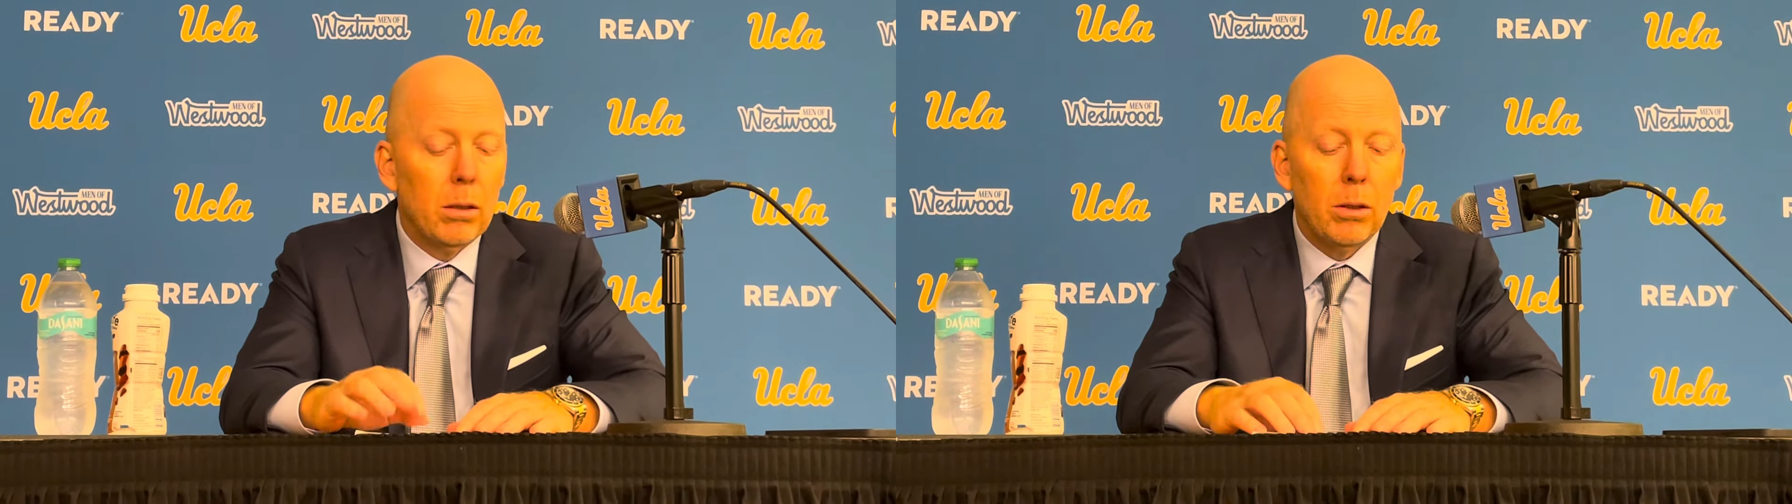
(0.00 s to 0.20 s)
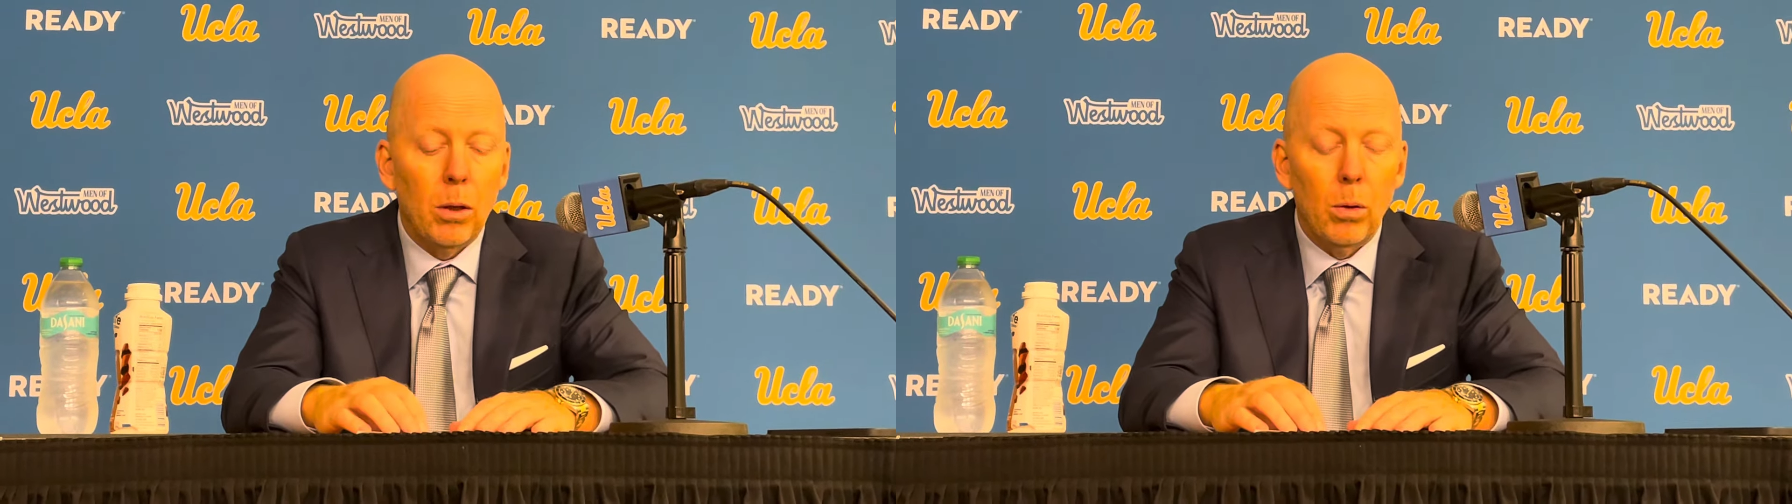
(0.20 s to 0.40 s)

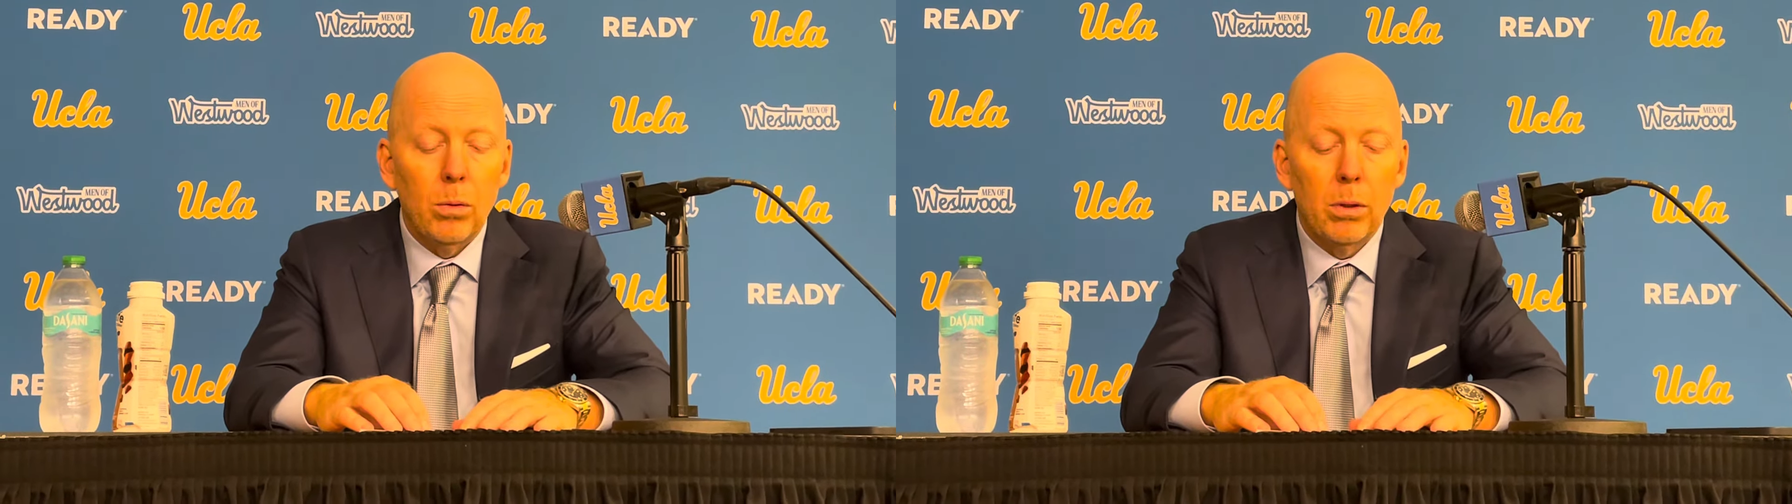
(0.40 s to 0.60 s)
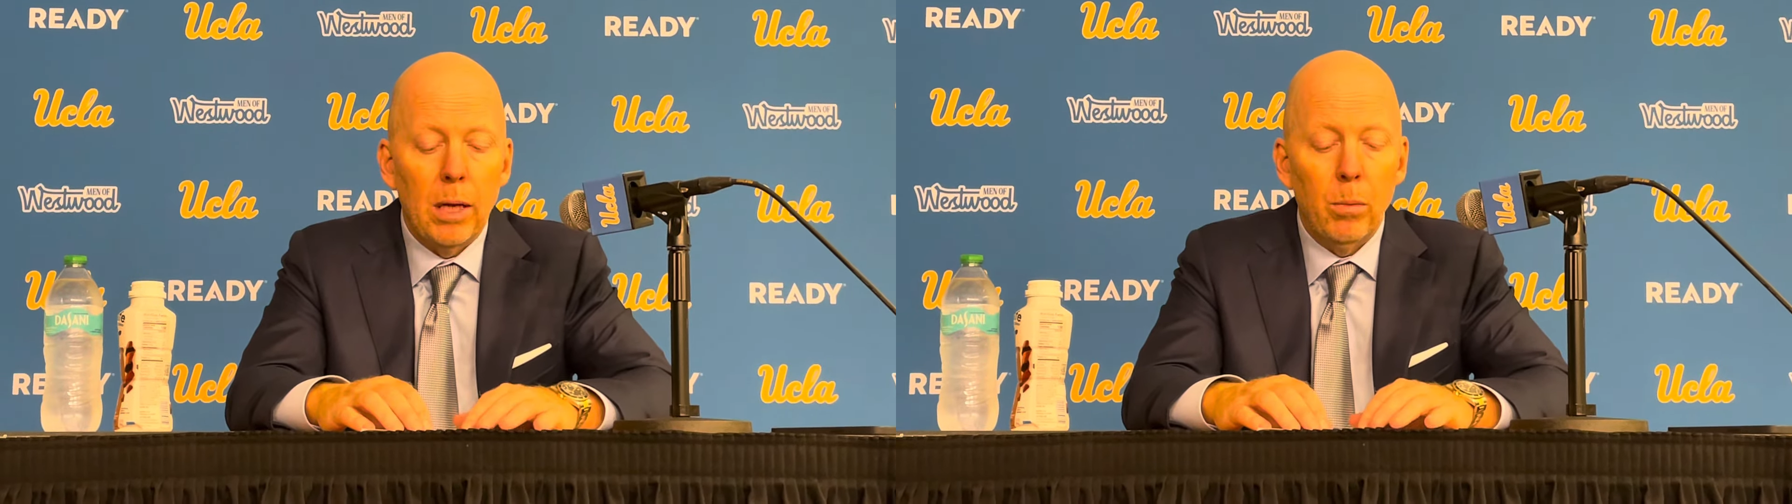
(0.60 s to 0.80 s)
So
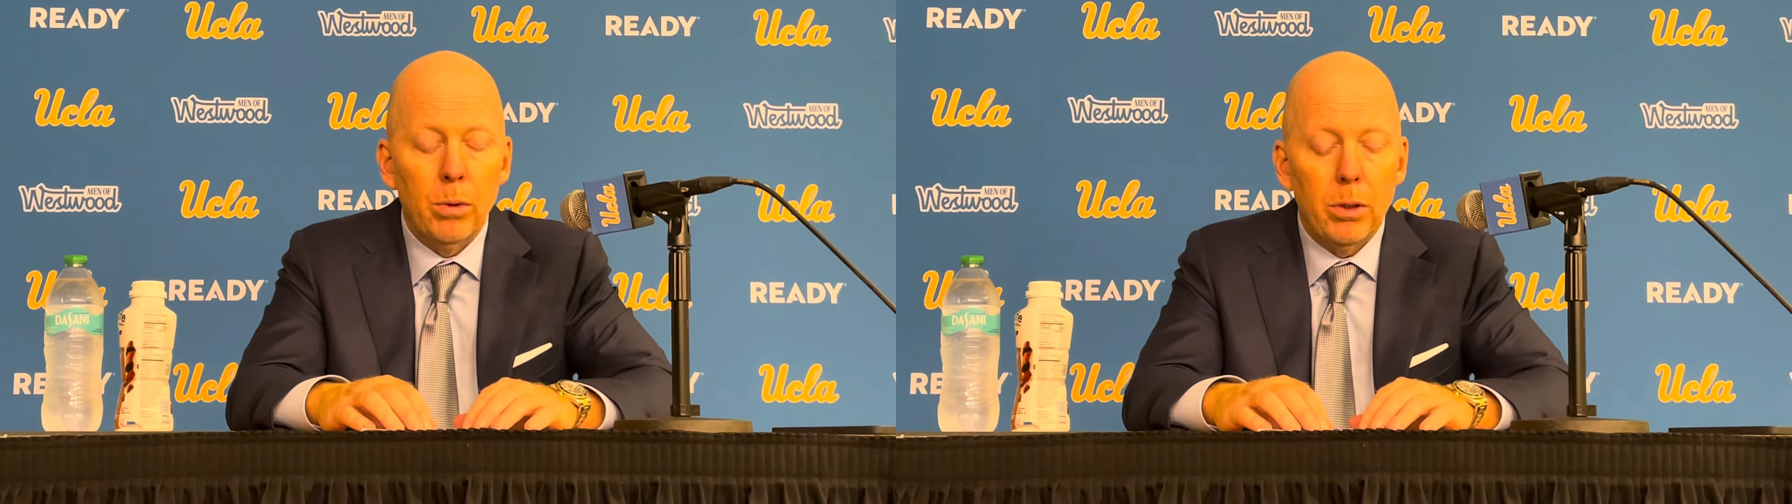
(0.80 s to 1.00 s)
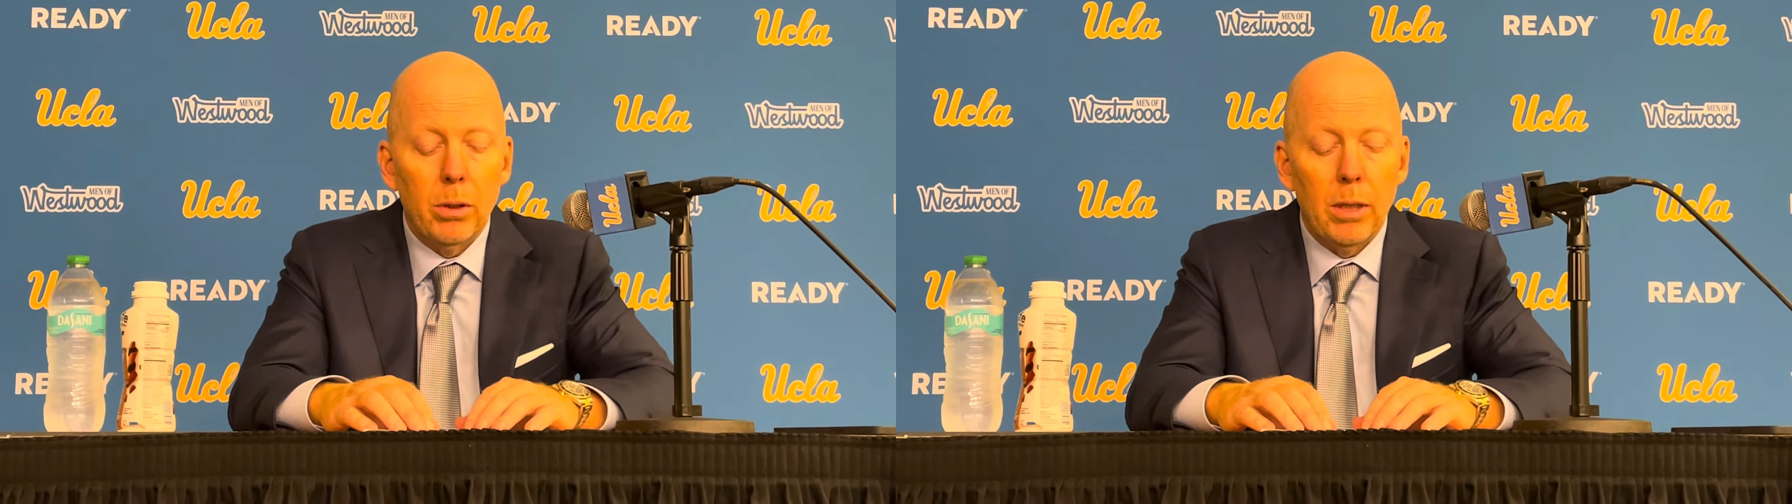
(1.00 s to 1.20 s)
that
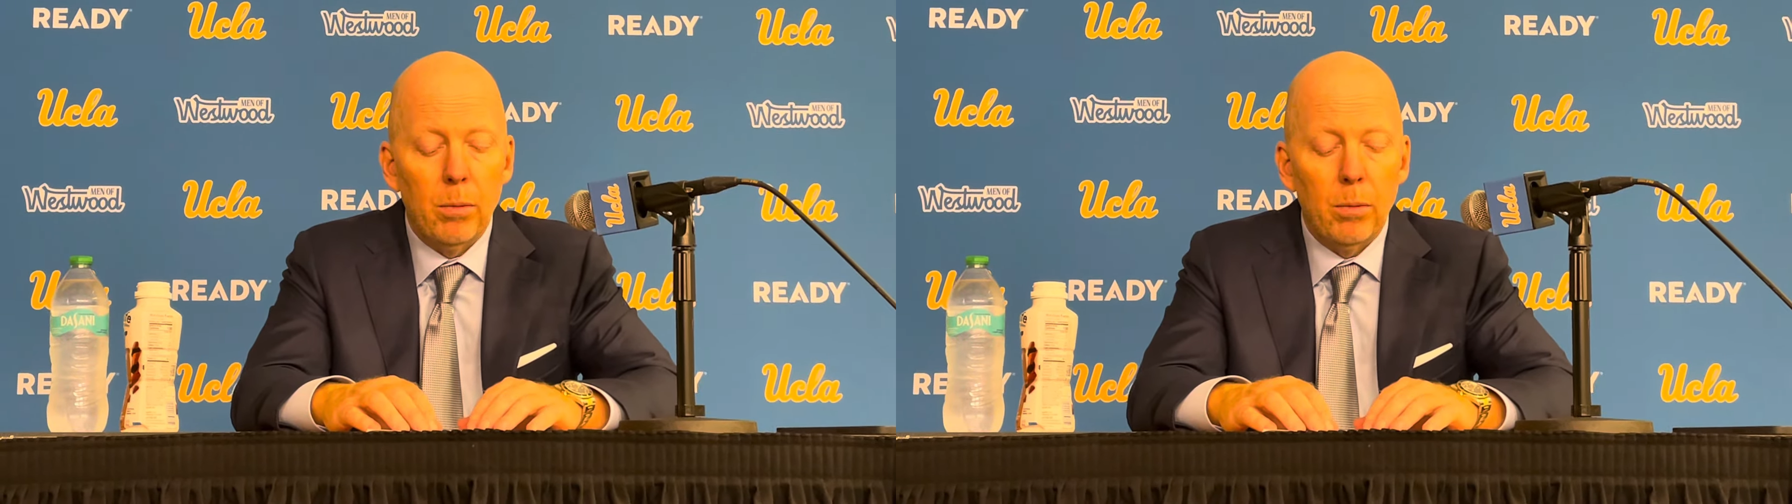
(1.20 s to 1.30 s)
was a